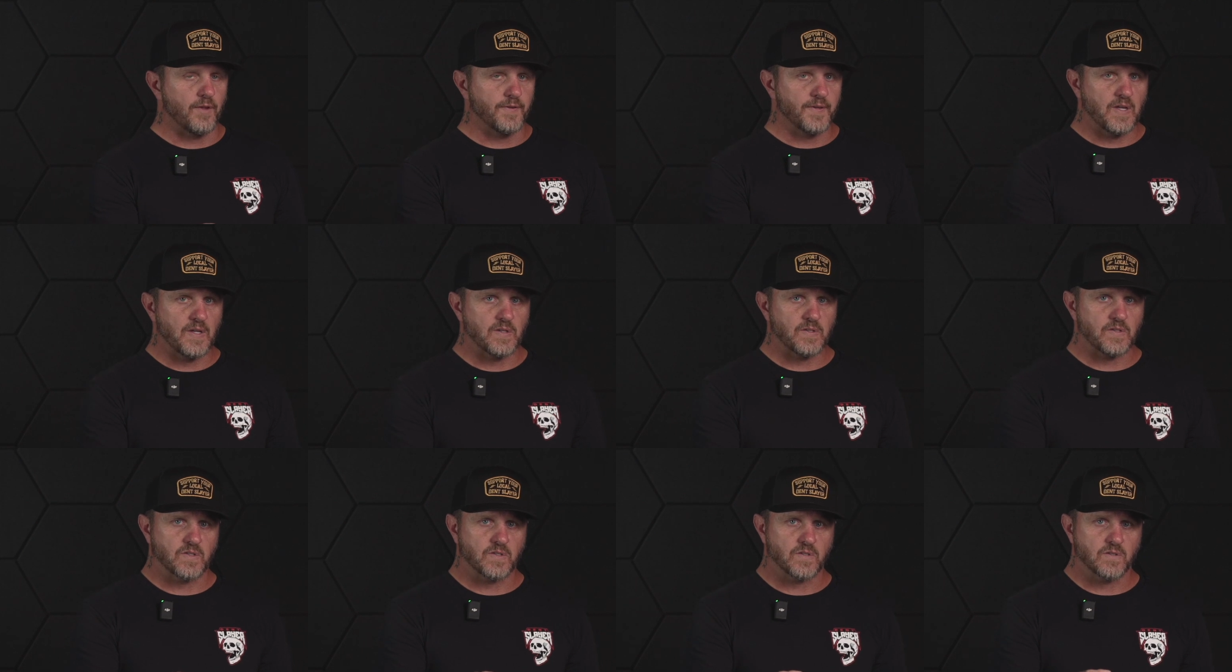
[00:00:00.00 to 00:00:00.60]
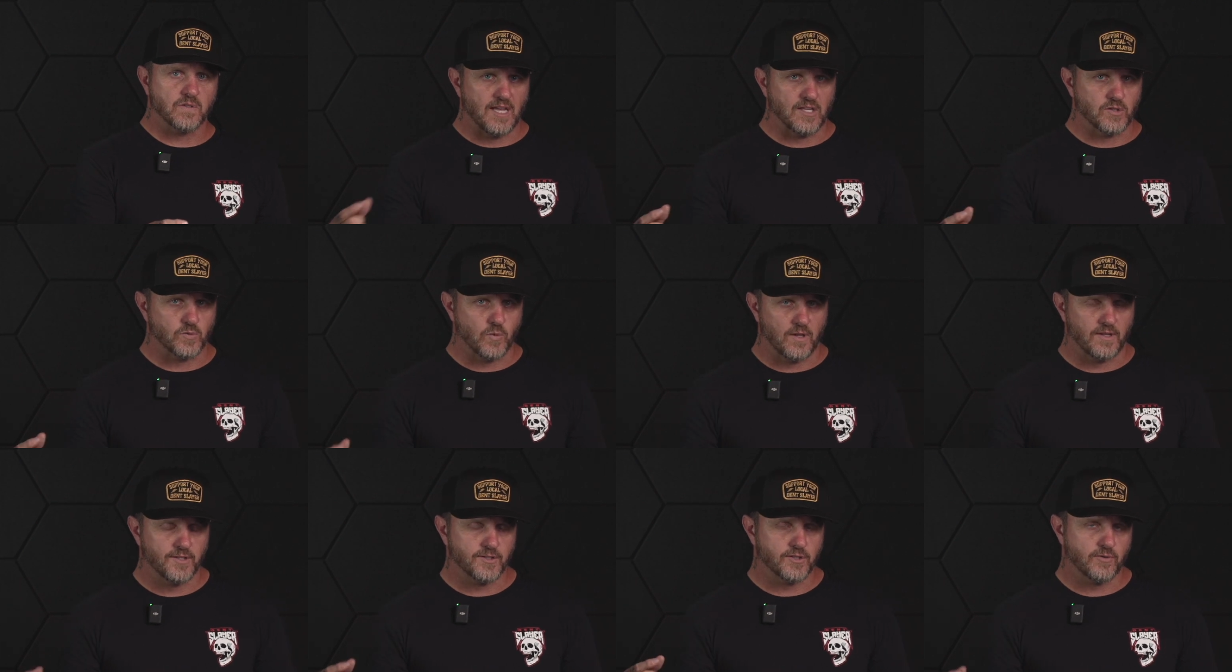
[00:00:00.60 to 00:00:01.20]
dents as
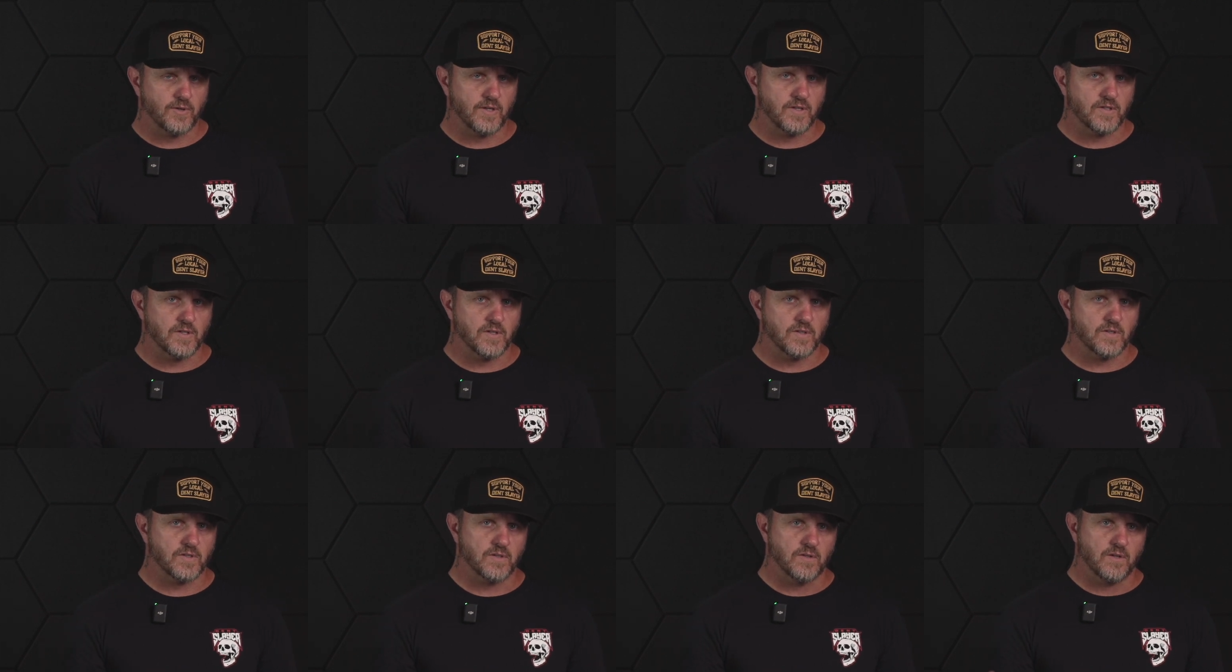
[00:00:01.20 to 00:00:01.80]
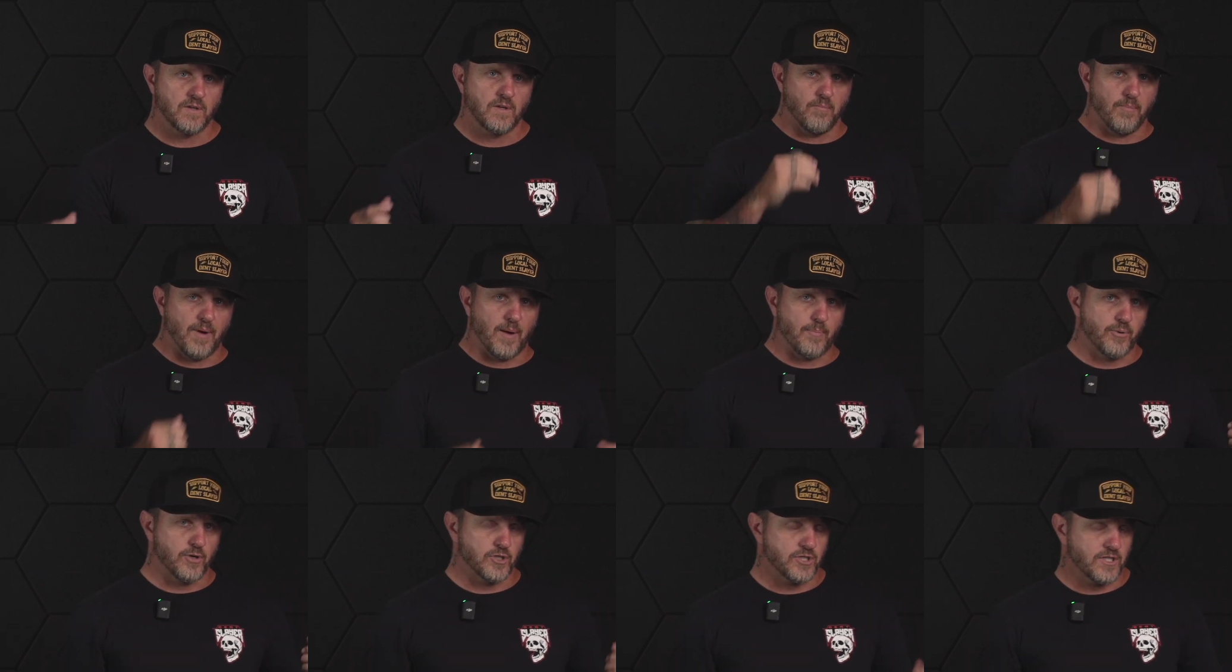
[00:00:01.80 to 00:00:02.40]
well as creases by
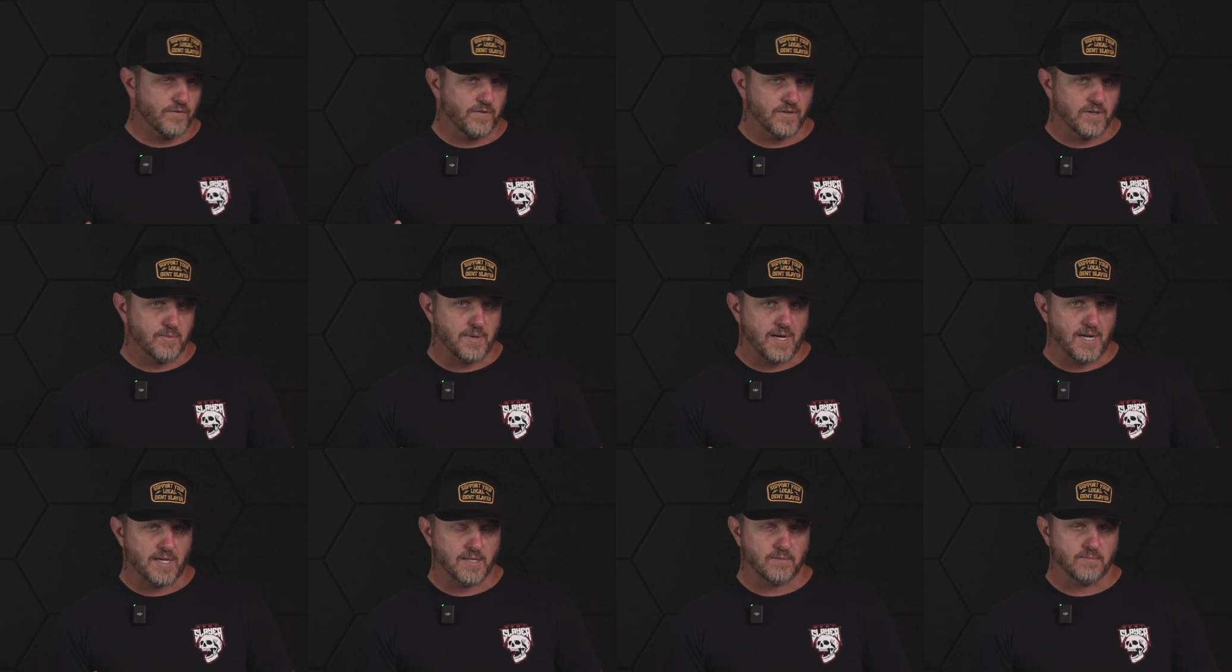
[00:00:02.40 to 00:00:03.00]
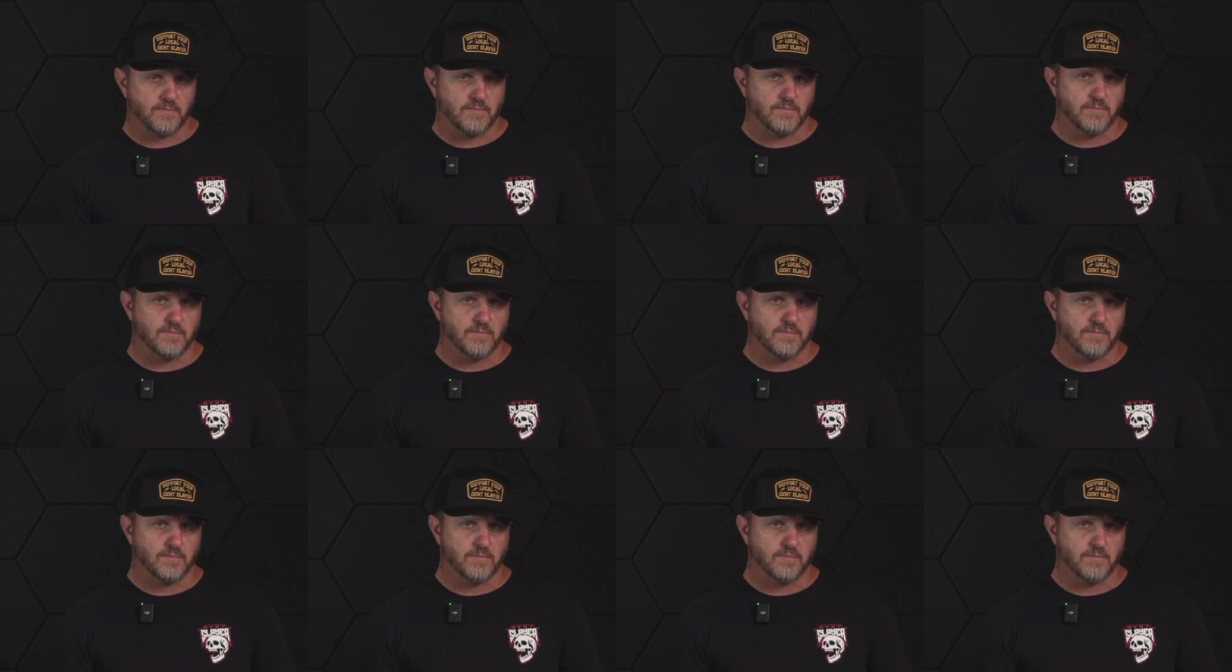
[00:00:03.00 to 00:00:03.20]
pushing from the bottom,